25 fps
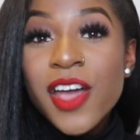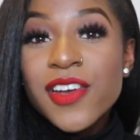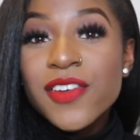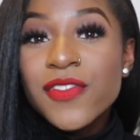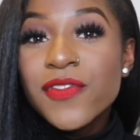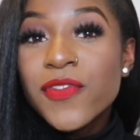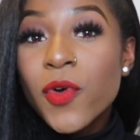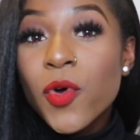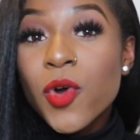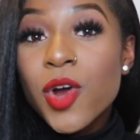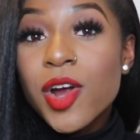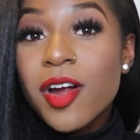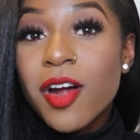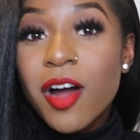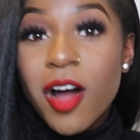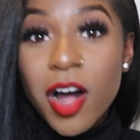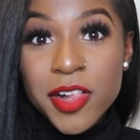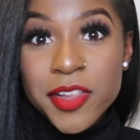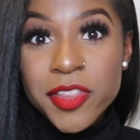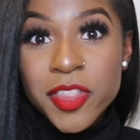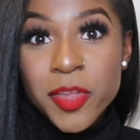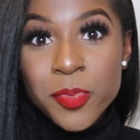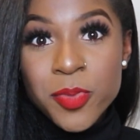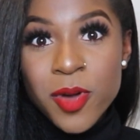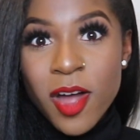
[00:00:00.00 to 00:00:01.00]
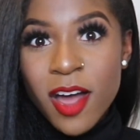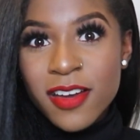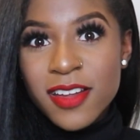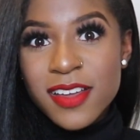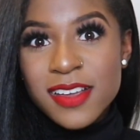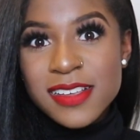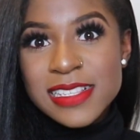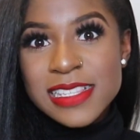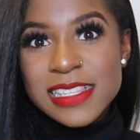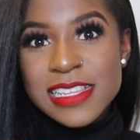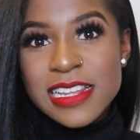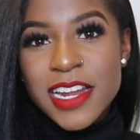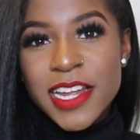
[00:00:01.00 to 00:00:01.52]
For all of the
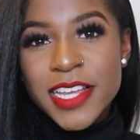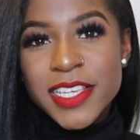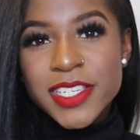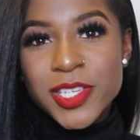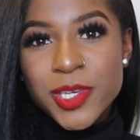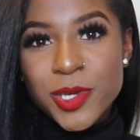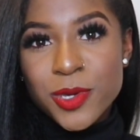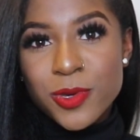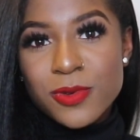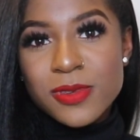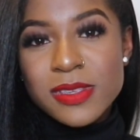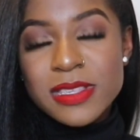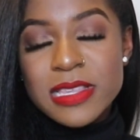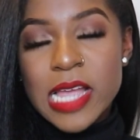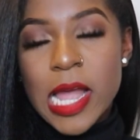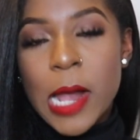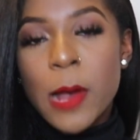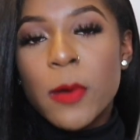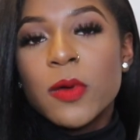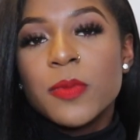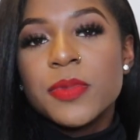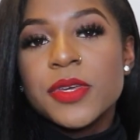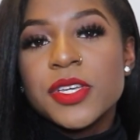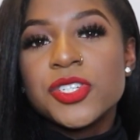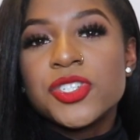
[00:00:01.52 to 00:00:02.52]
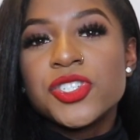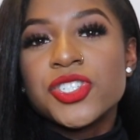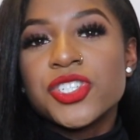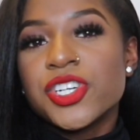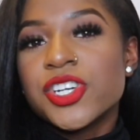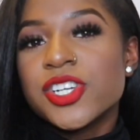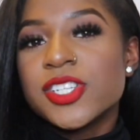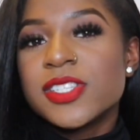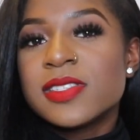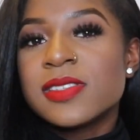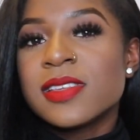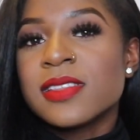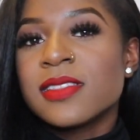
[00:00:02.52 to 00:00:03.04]
products that I used, I will be
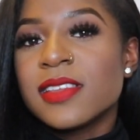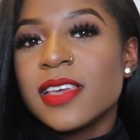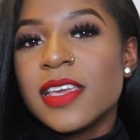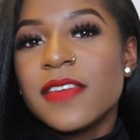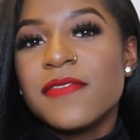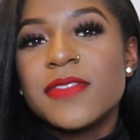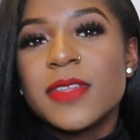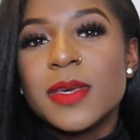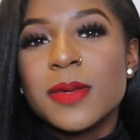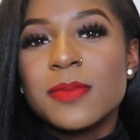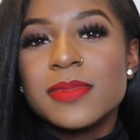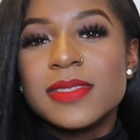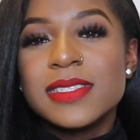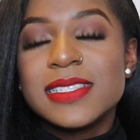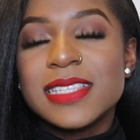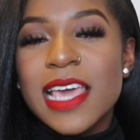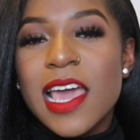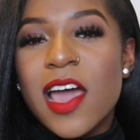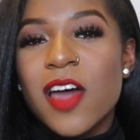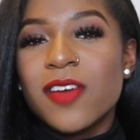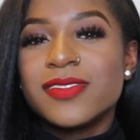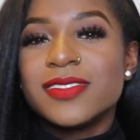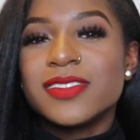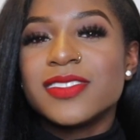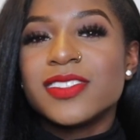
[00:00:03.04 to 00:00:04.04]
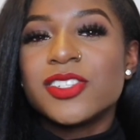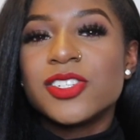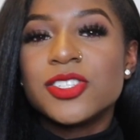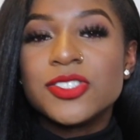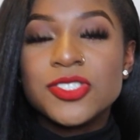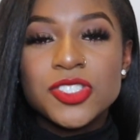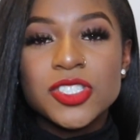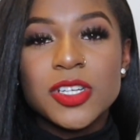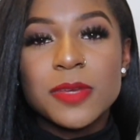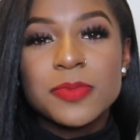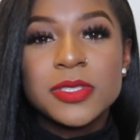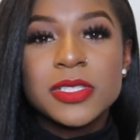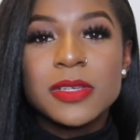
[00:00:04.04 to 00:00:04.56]
sure to leave them down in the
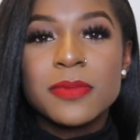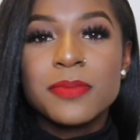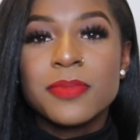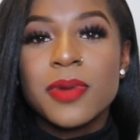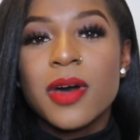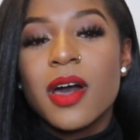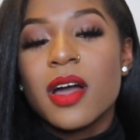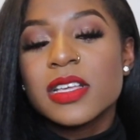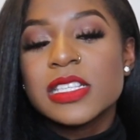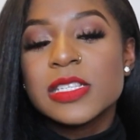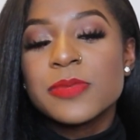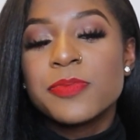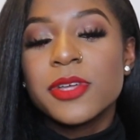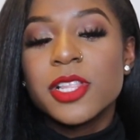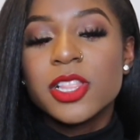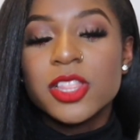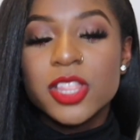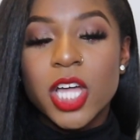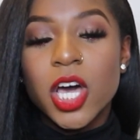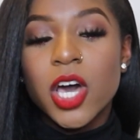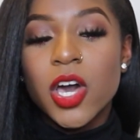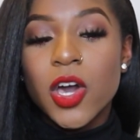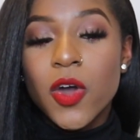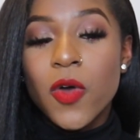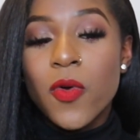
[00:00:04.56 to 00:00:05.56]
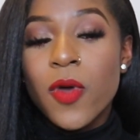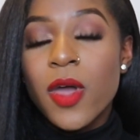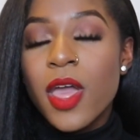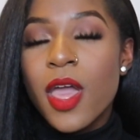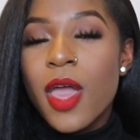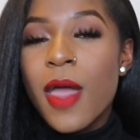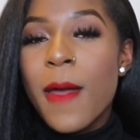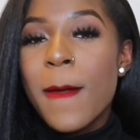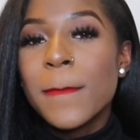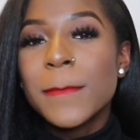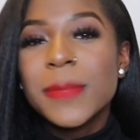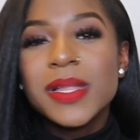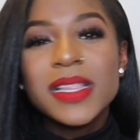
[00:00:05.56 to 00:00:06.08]
description box below.
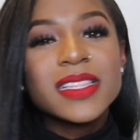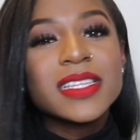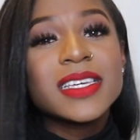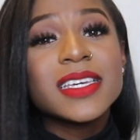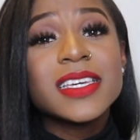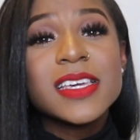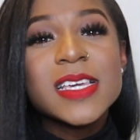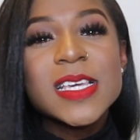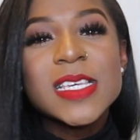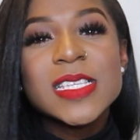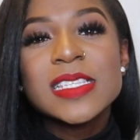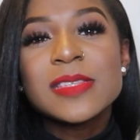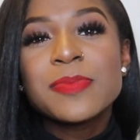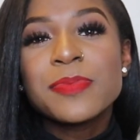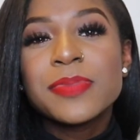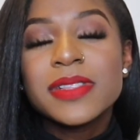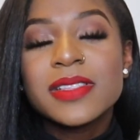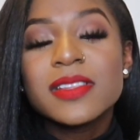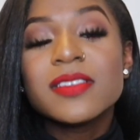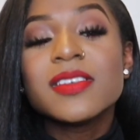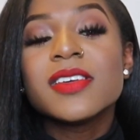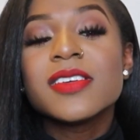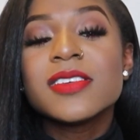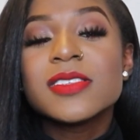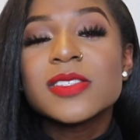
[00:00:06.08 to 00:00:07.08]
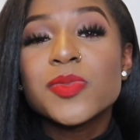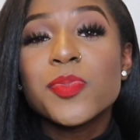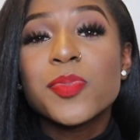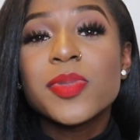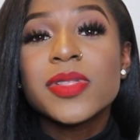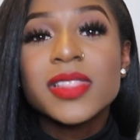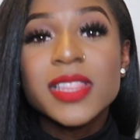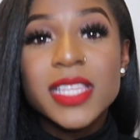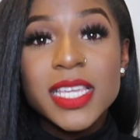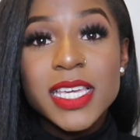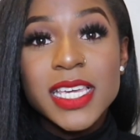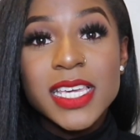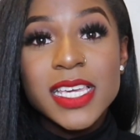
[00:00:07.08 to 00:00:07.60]
Please, please,
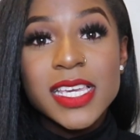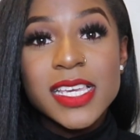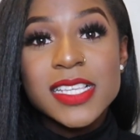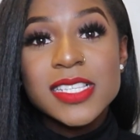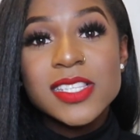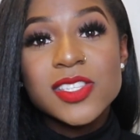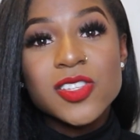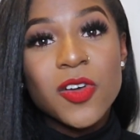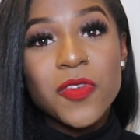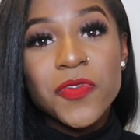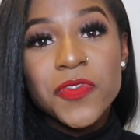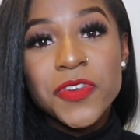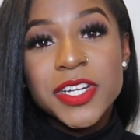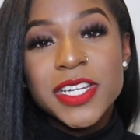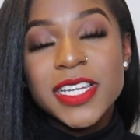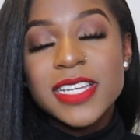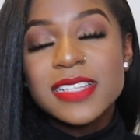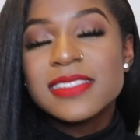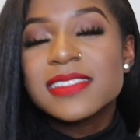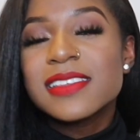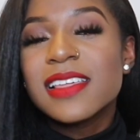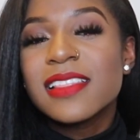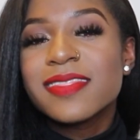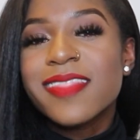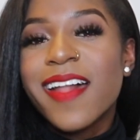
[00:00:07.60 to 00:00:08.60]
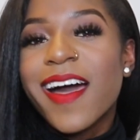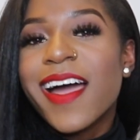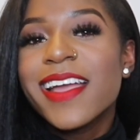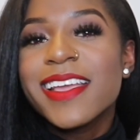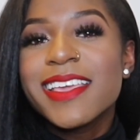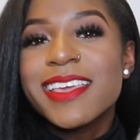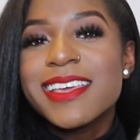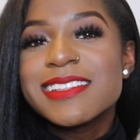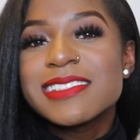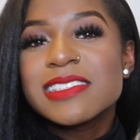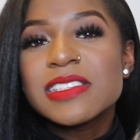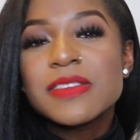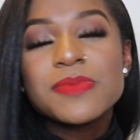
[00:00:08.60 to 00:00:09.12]
please don't forget to like
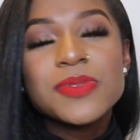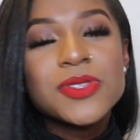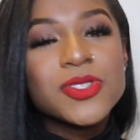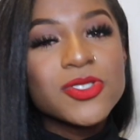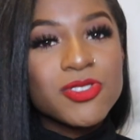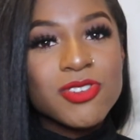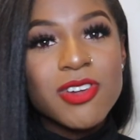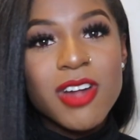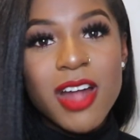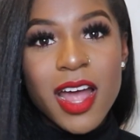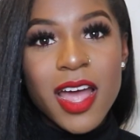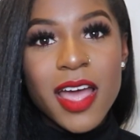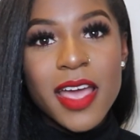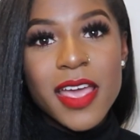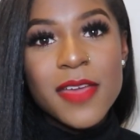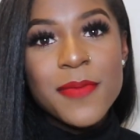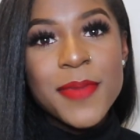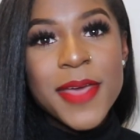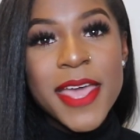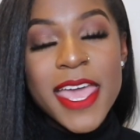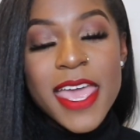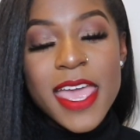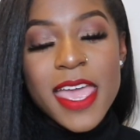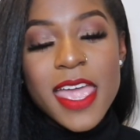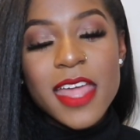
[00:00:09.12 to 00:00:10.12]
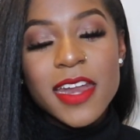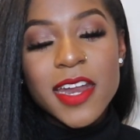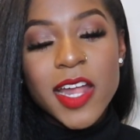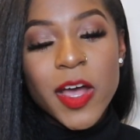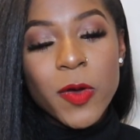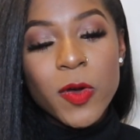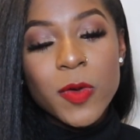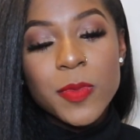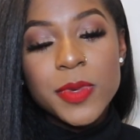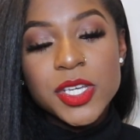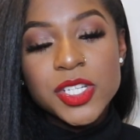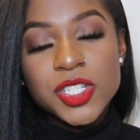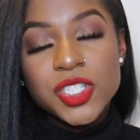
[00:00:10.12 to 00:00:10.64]
and subscribe, and I
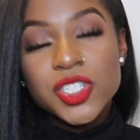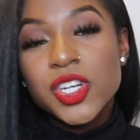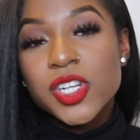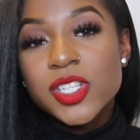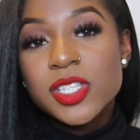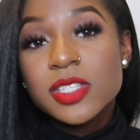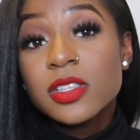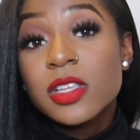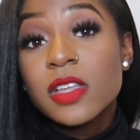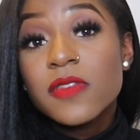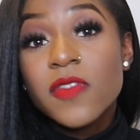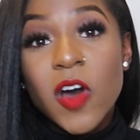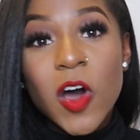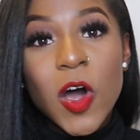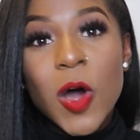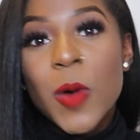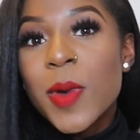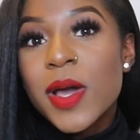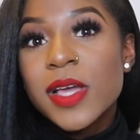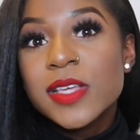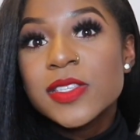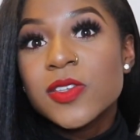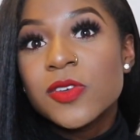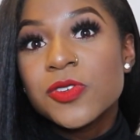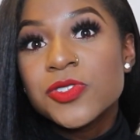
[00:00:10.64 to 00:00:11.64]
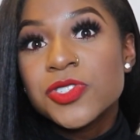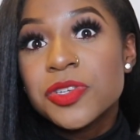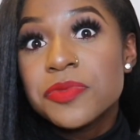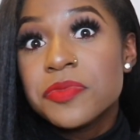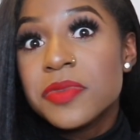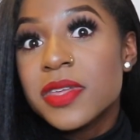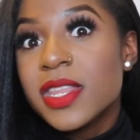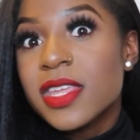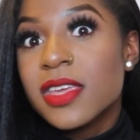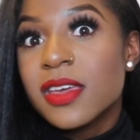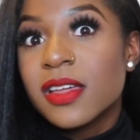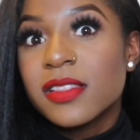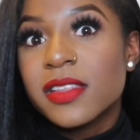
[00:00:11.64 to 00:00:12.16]
will be sure to leave all my social
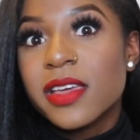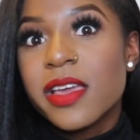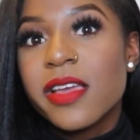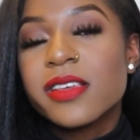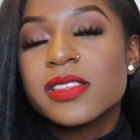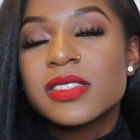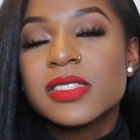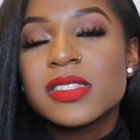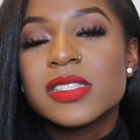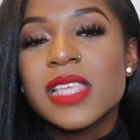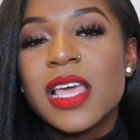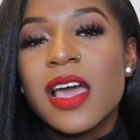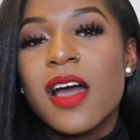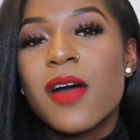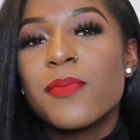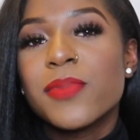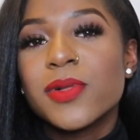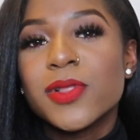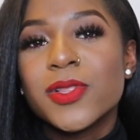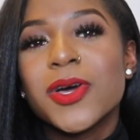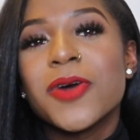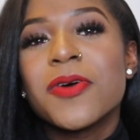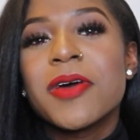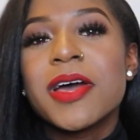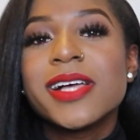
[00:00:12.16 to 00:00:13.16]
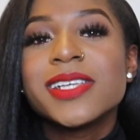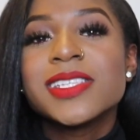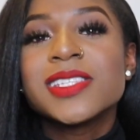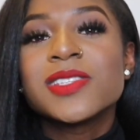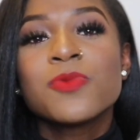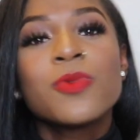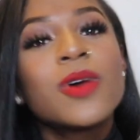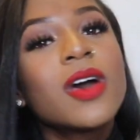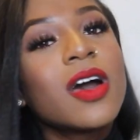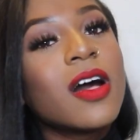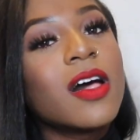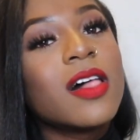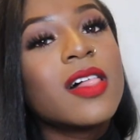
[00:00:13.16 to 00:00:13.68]
media links down below as
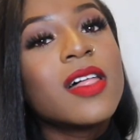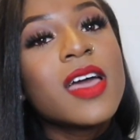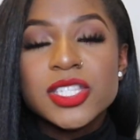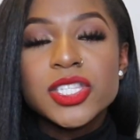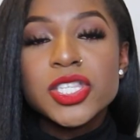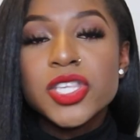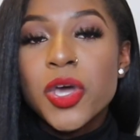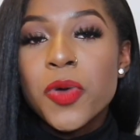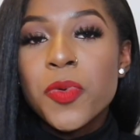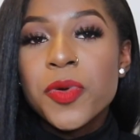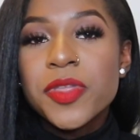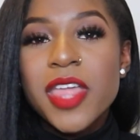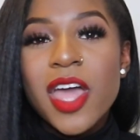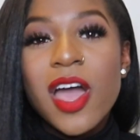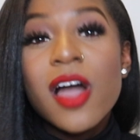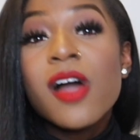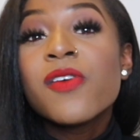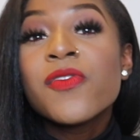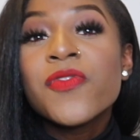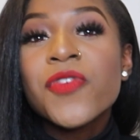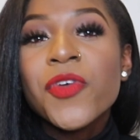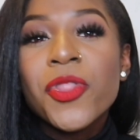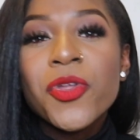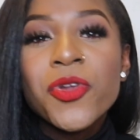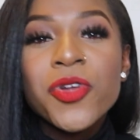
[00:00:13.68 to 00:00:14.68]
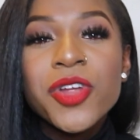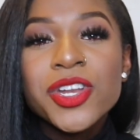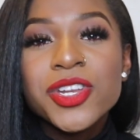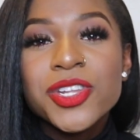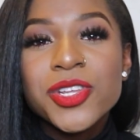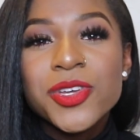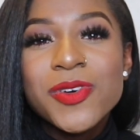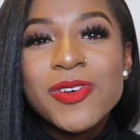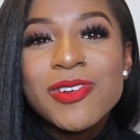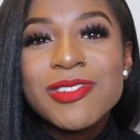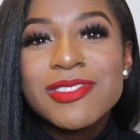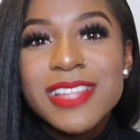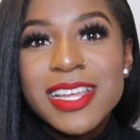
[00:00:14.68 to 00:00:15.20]
well. So without further
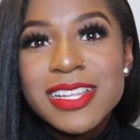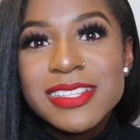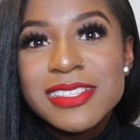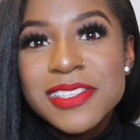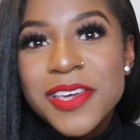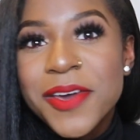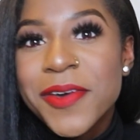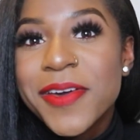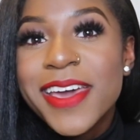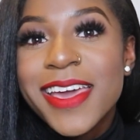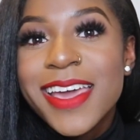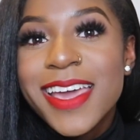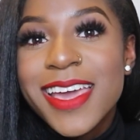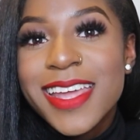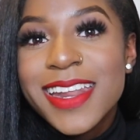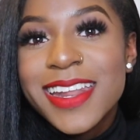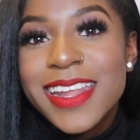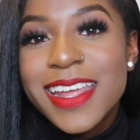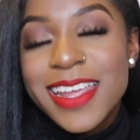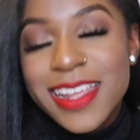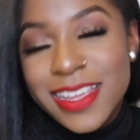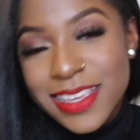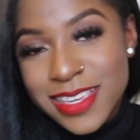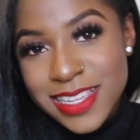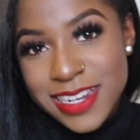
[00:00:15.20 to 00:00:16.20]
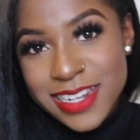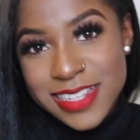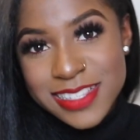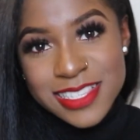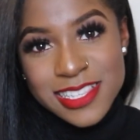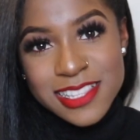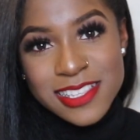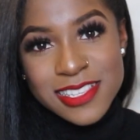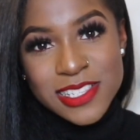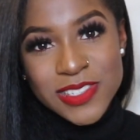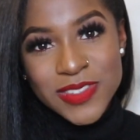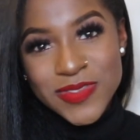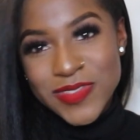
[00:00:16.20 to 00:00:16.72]
ado, let's go ahead and get into
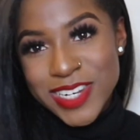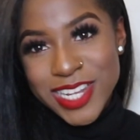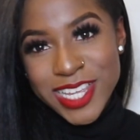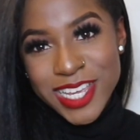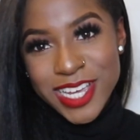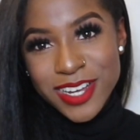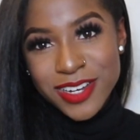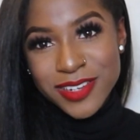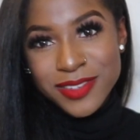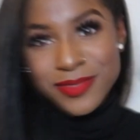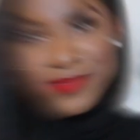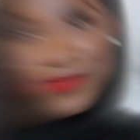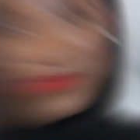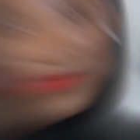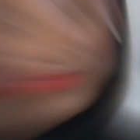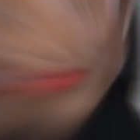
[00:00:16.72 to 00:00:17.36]
this video.